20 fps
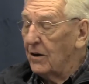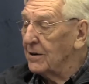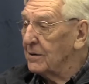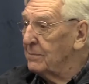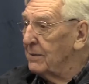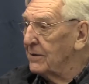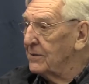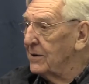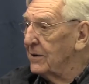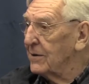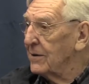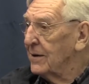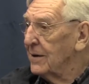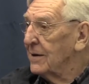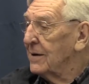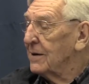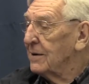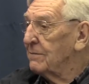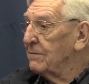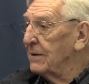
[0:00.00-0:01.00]
about here
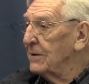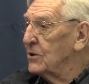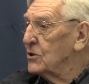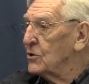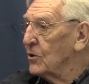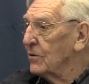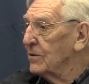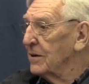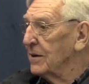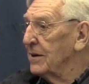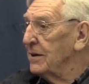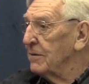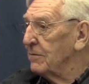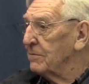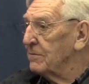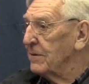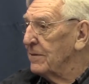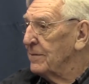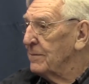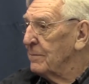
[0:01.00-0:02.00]
are very
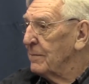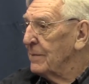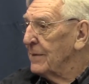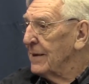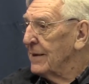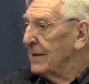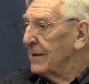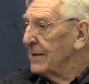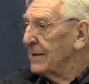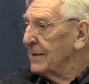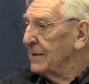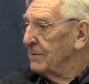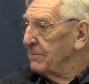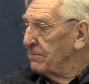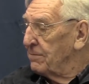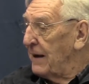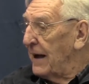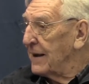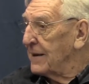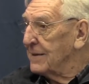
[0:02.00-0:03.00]
short-lived. In
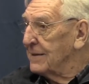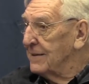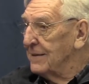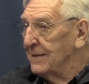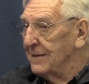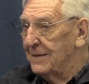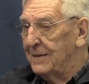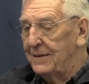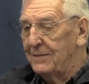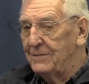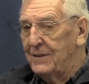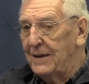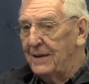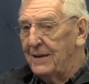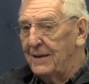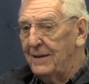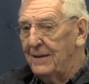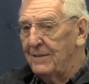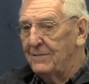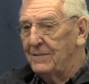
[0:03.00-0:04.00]
fact,
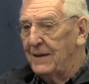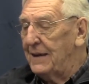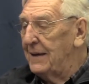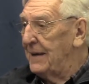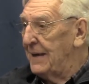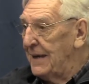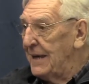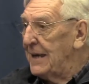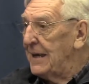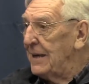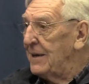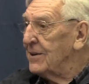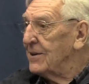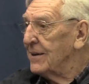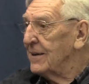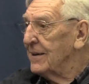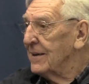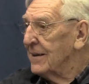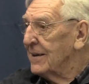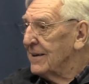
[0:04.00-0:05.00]
they eat
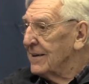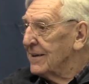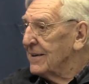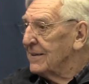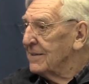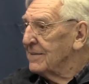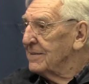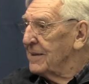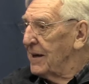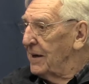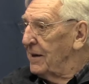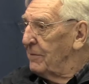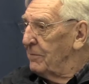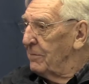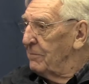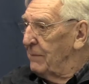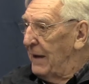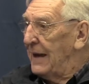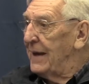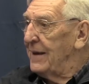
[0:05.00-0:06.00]
they
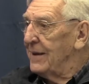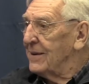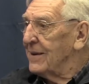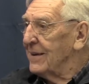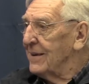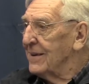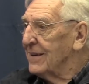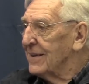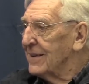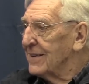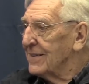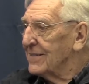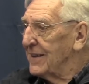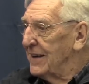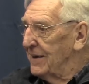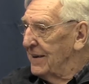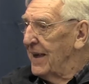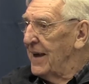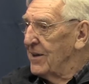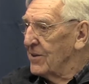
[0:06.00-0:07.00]
mate, they
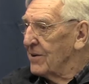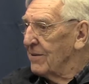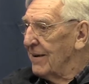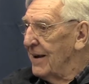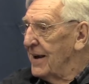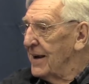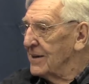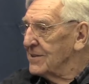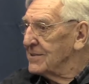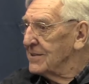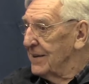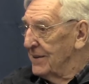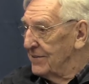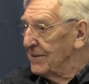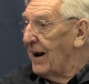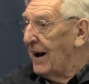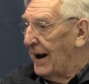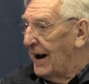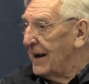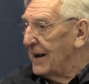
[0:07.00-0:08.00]
lay their eggs and
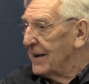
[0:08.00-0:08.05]
die.